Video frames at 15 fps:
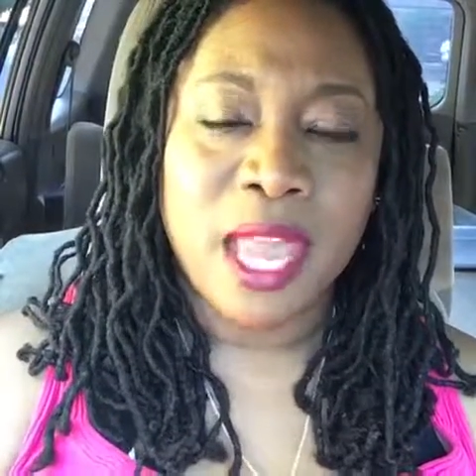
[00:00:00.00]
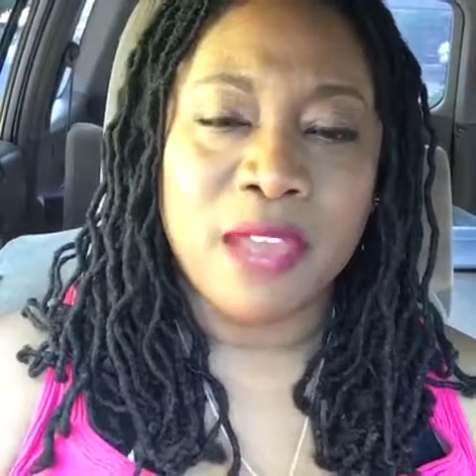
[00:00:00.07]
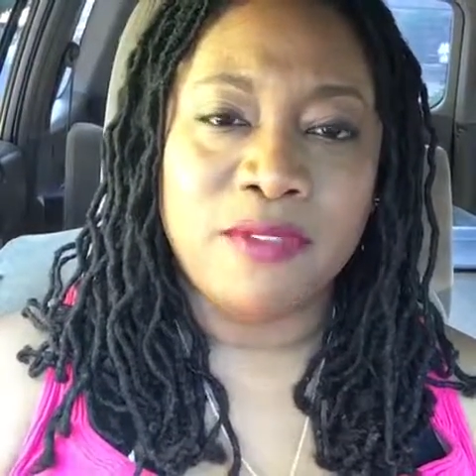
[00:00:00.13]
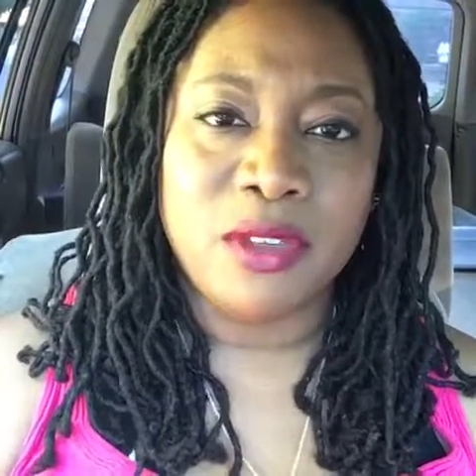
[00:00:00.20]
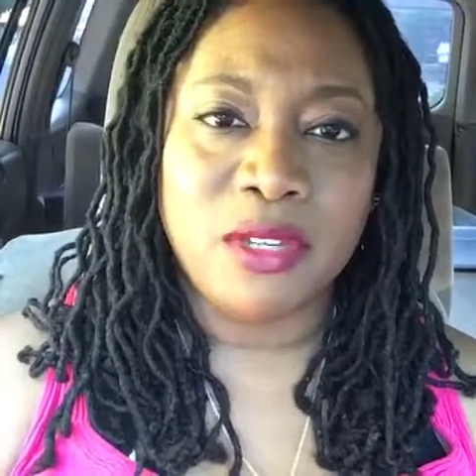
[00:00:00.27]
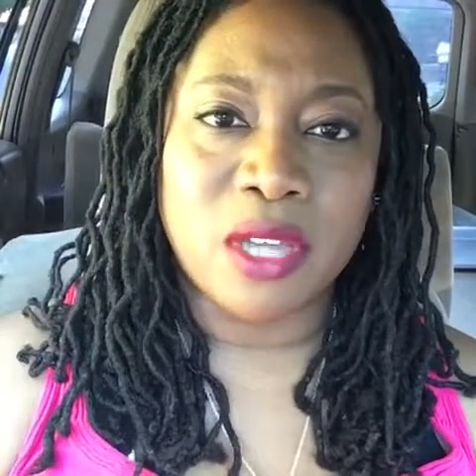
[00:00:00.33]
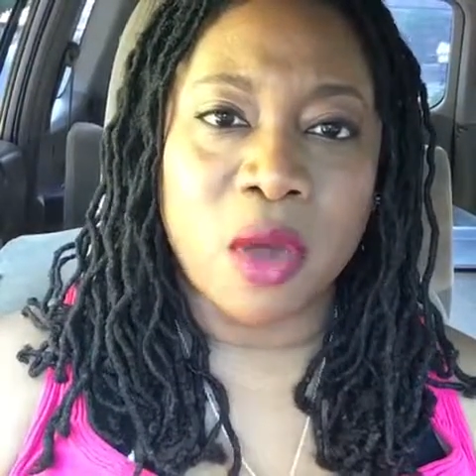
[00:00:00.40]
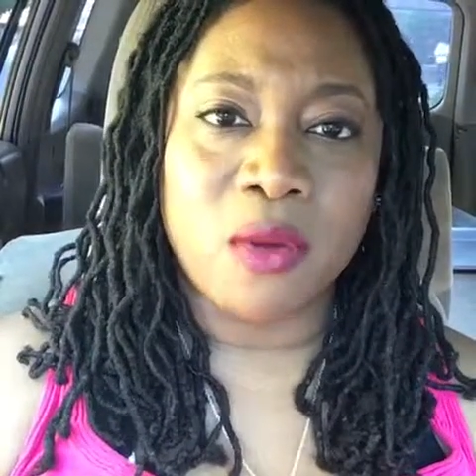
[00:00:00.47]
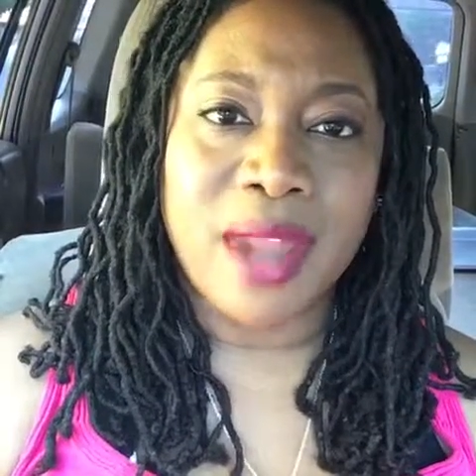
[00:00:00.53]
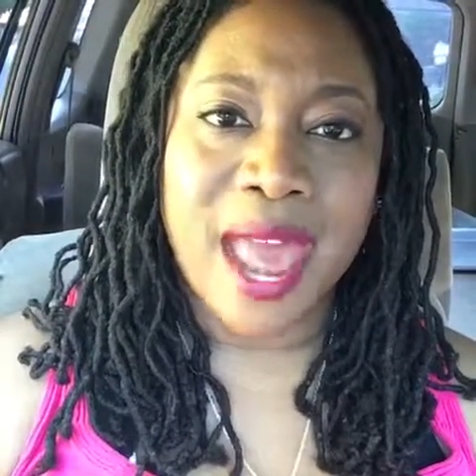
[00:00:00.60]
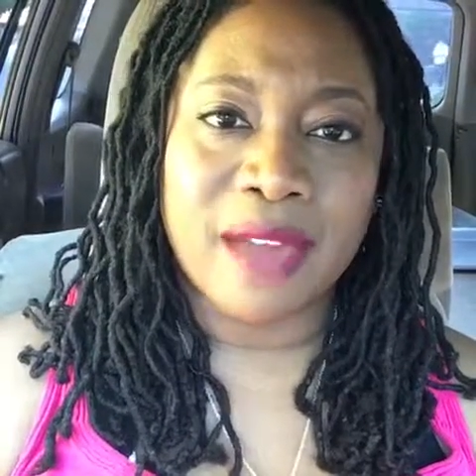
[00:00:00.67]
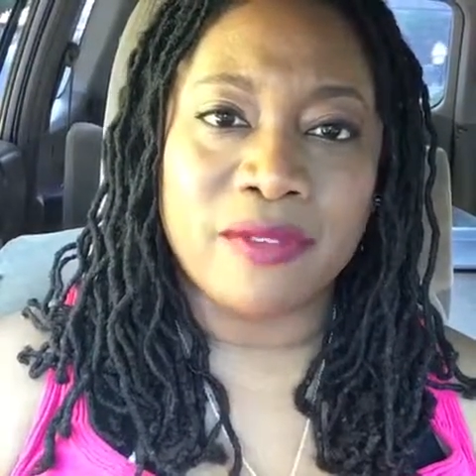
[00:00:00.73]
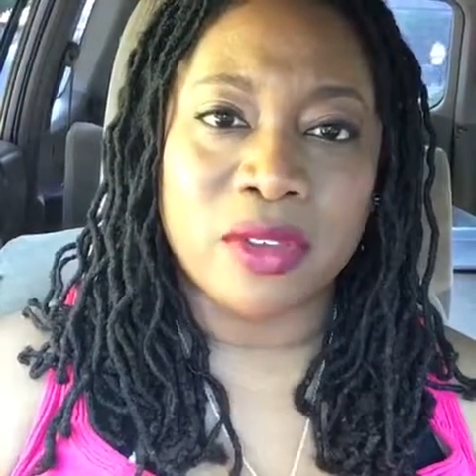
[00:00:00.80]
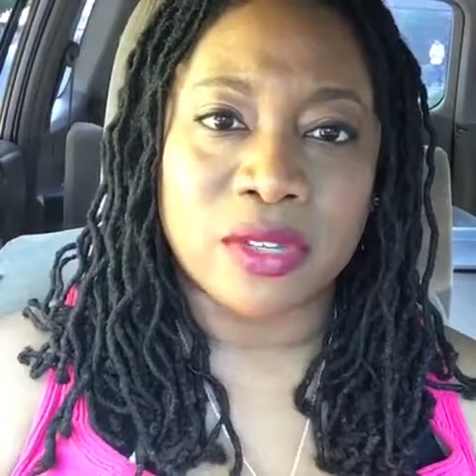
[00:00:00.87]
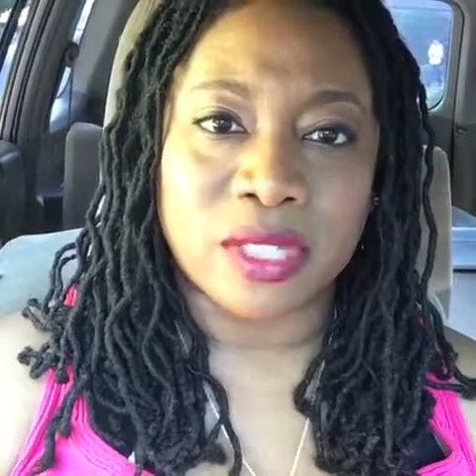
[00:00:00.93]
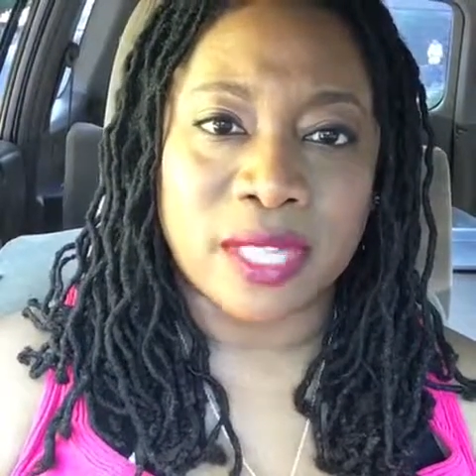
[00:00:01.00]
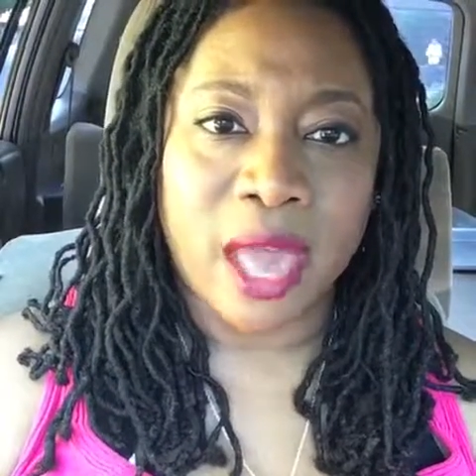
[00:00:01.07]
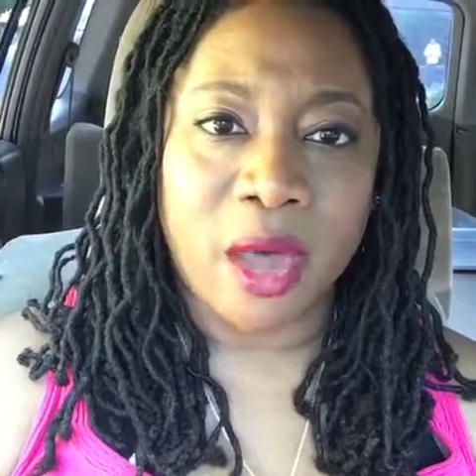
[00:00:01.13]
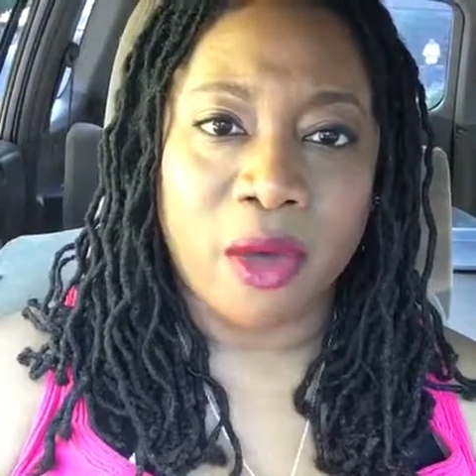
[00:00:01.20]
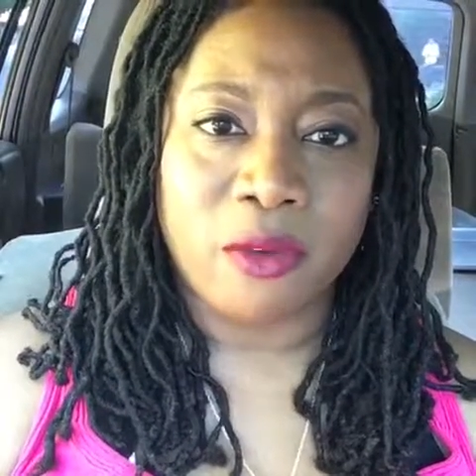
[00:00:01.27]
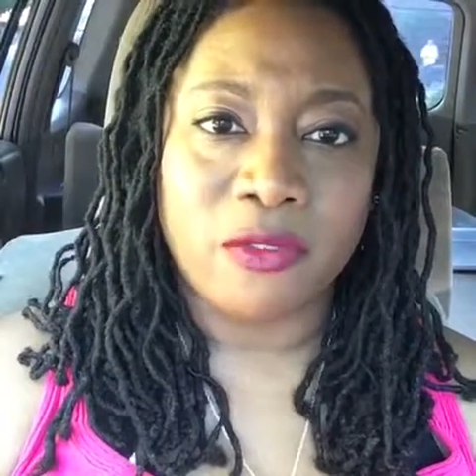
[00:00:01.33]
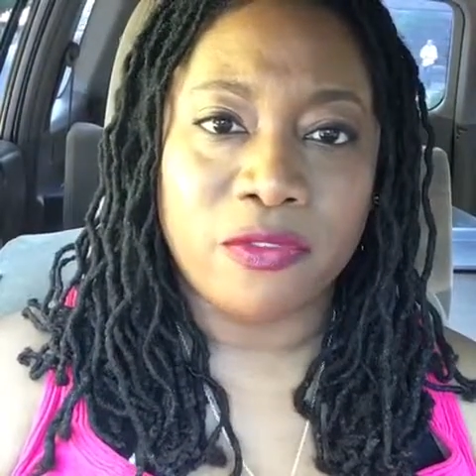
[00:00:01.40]
if you don't have
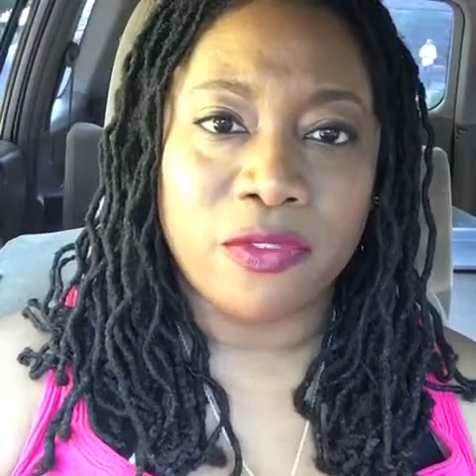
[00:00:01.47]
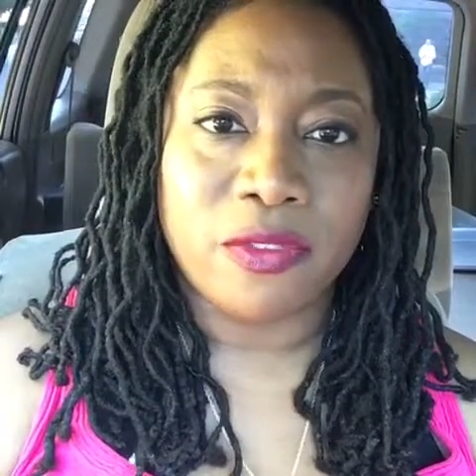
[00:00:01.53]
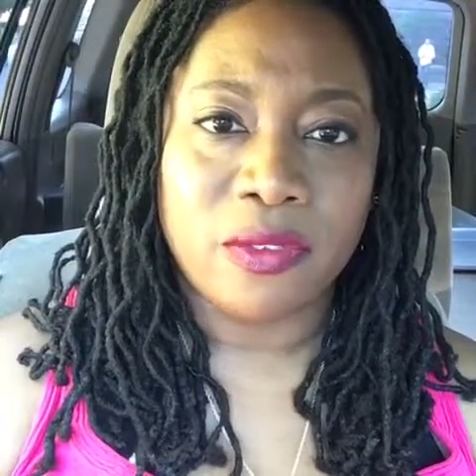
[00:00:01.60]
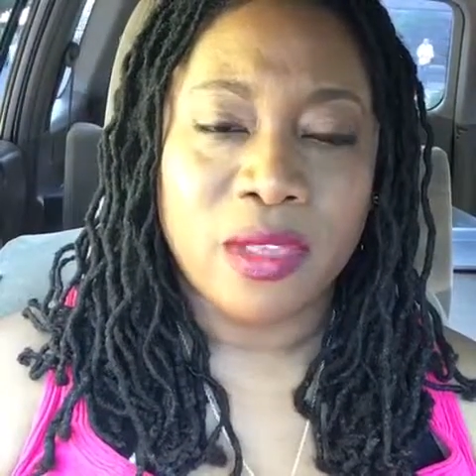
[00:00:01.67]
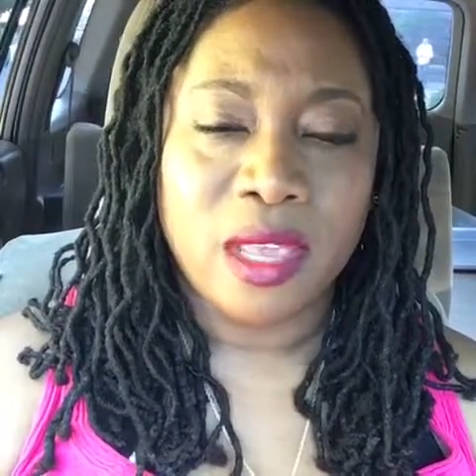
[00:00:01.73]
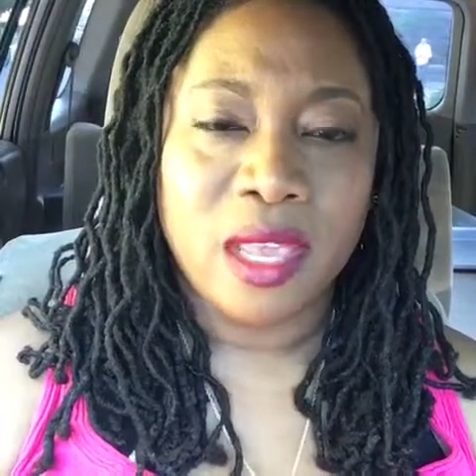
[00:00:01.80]
yourself?